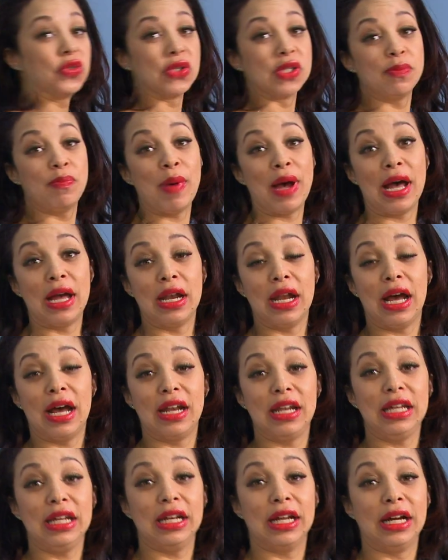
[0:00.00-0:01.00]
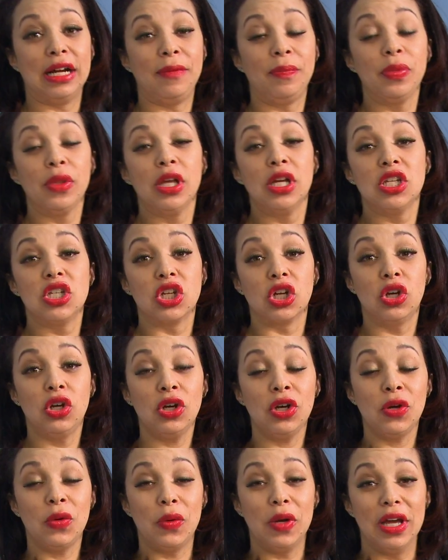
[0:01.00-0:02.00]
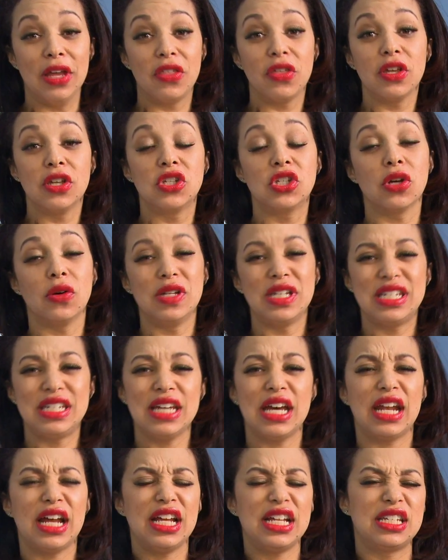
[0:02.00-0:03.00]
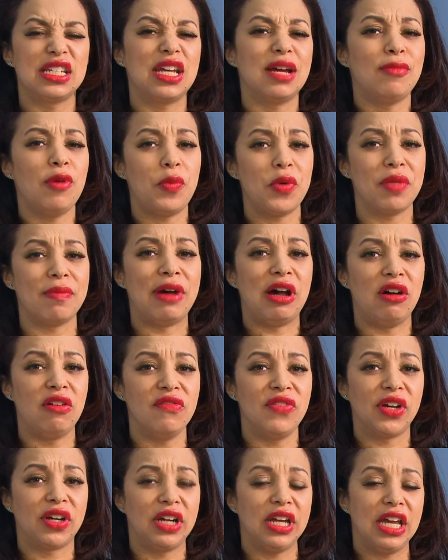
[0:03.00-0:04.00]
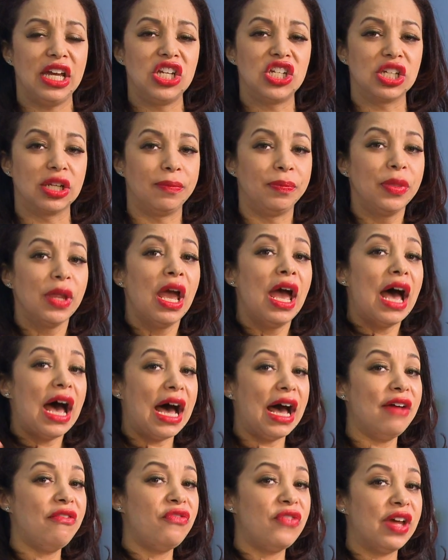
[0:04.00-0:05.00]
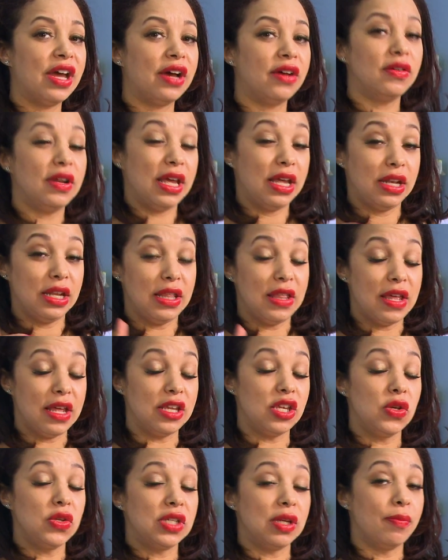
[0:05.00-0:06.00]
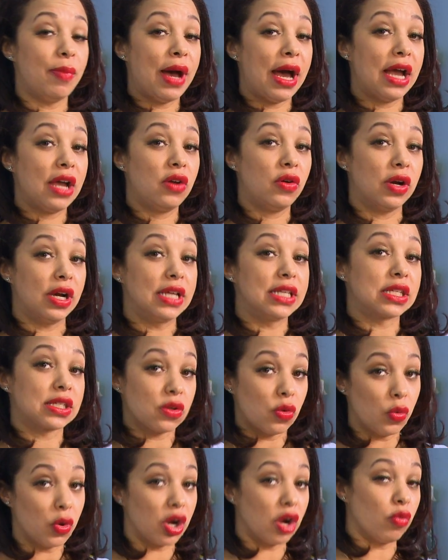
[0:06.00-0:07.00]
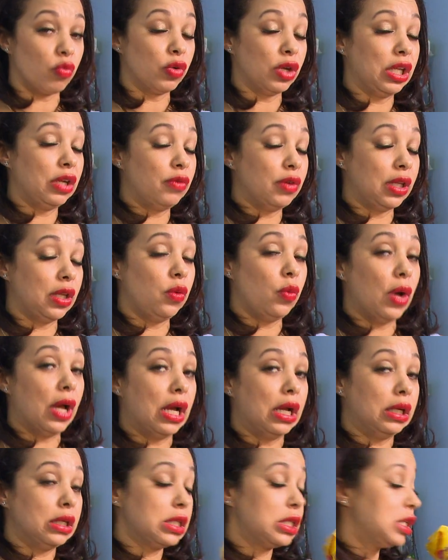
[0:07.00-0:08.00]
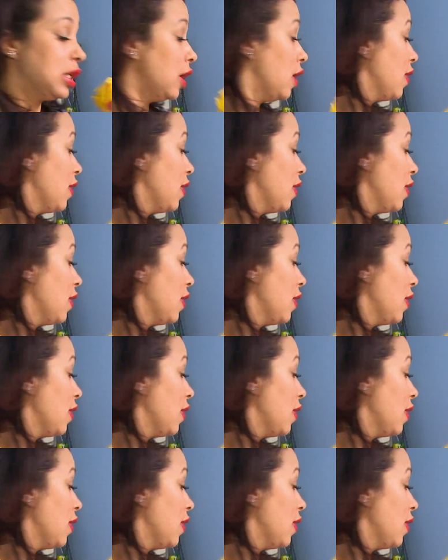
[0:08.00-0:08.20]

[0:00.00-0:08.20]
was pan harina, to cook with, so instead I had to come up with my own variation. I found that using pie crusts worked really, really well, so